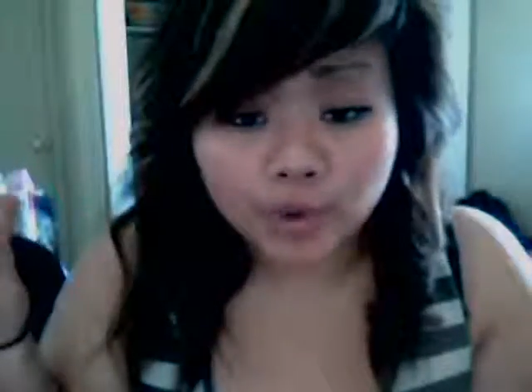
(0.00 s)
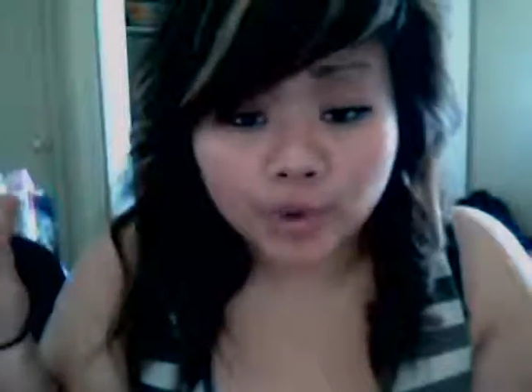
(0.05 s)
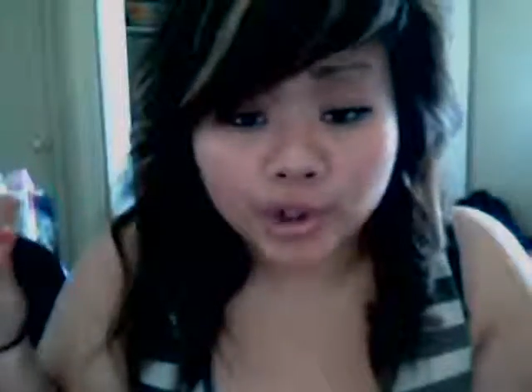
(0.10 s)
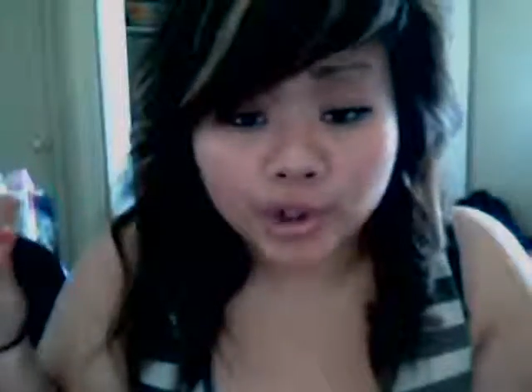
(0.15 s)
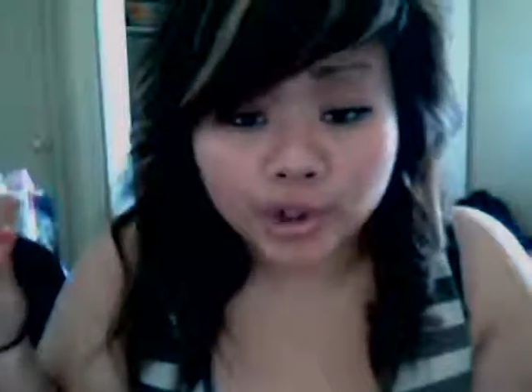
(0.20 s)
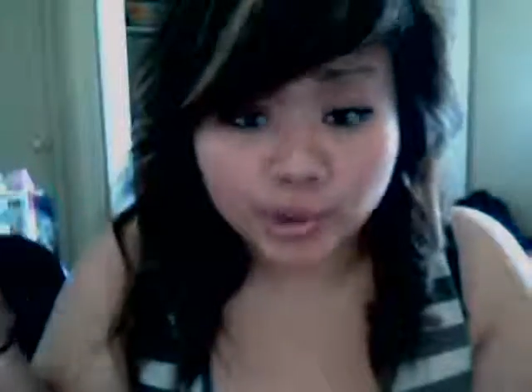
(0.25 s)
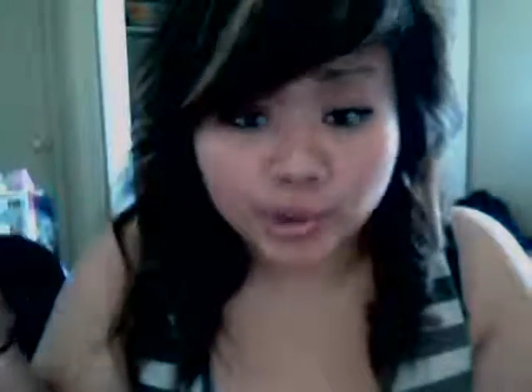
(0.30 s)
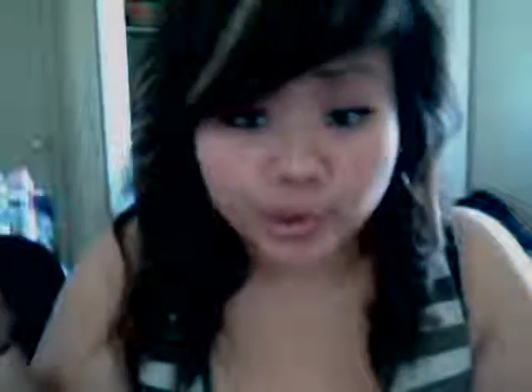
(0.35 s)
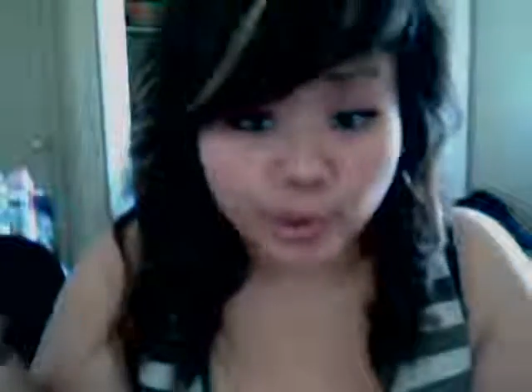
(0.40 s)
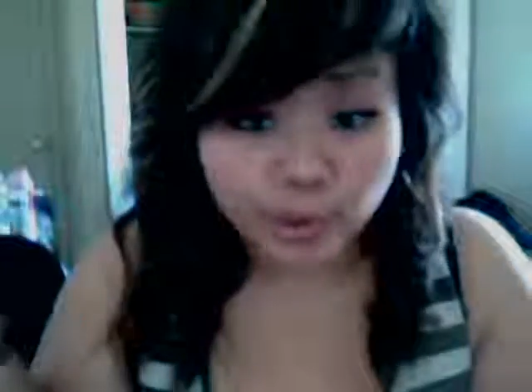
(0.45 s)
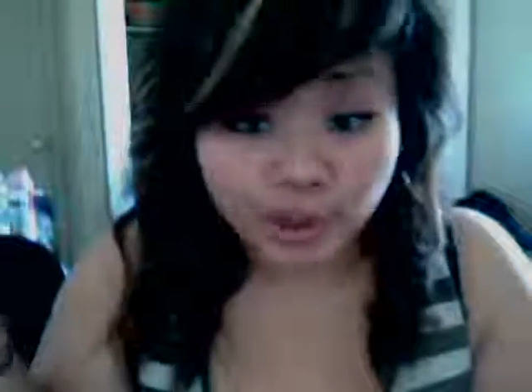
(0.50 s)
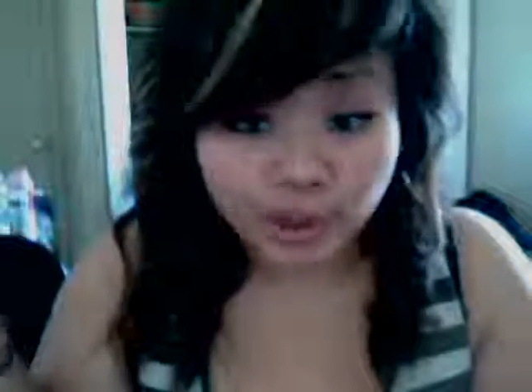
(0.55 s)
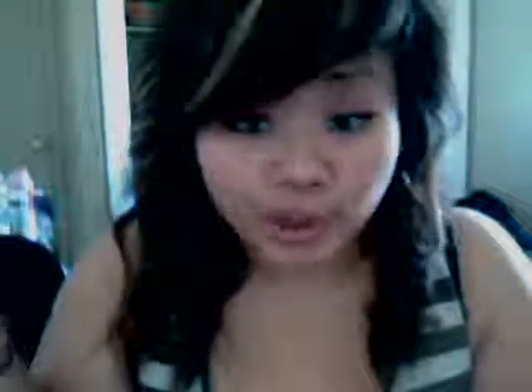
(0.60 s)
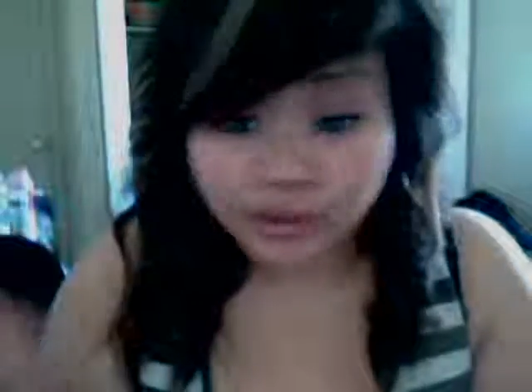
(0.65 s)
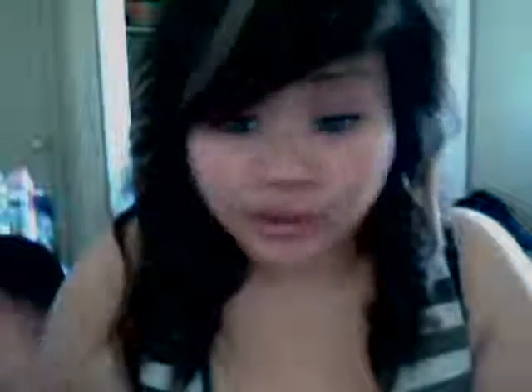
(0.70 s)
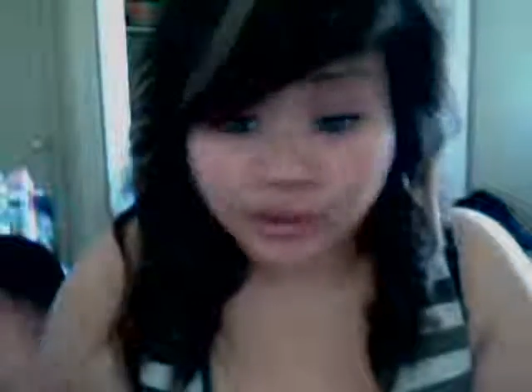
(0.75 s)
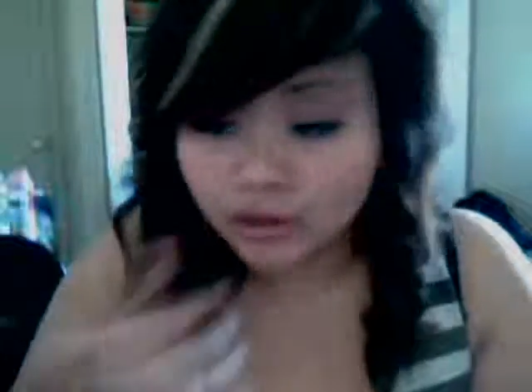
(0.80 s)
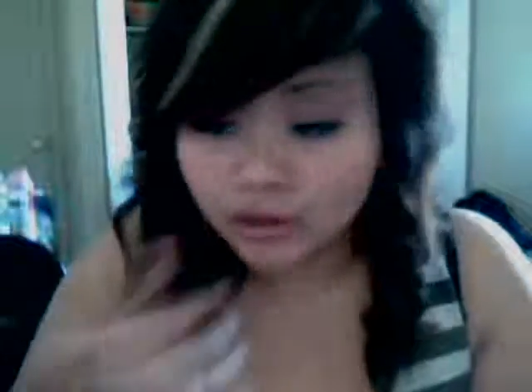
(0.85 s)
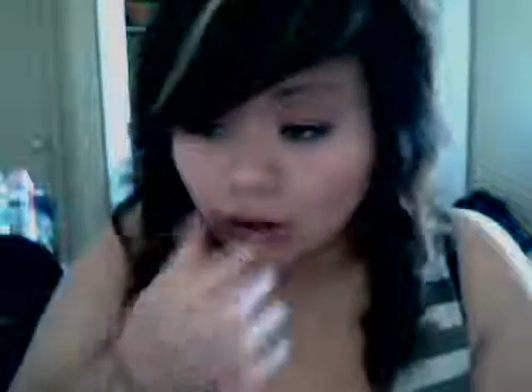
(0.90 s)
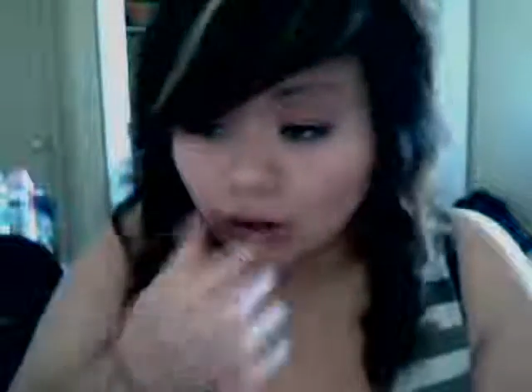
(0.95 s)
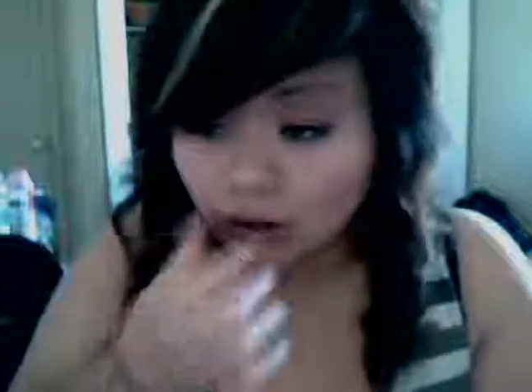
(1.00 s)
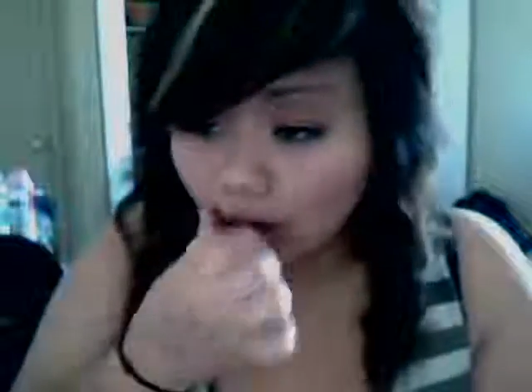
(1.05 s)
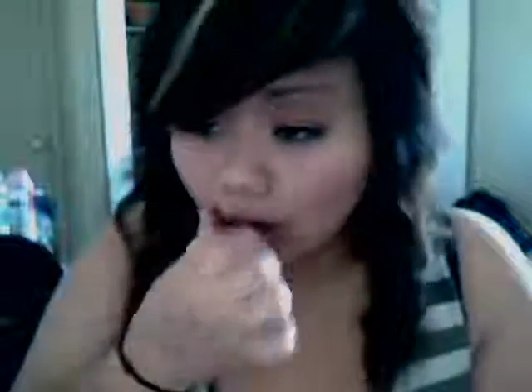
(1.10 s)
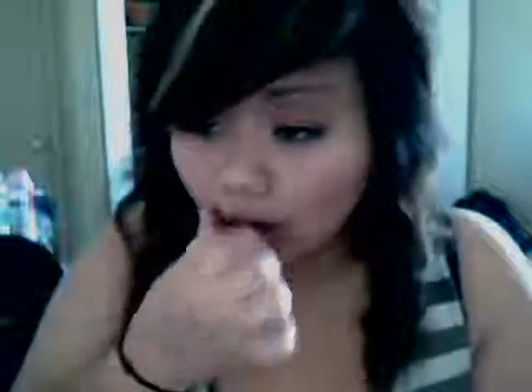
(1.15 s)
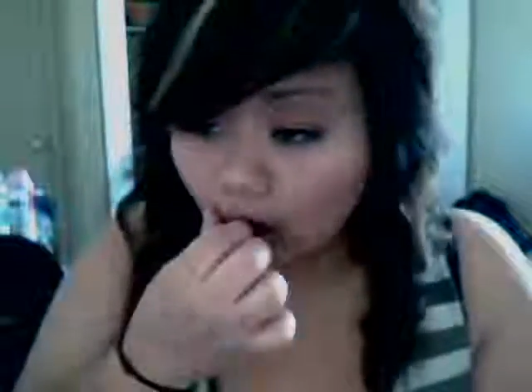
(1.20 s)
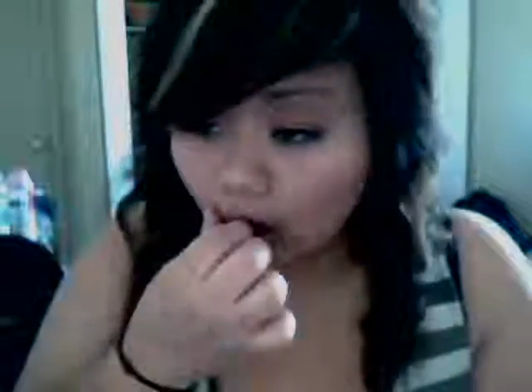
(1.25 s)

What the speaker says: work doing nothing.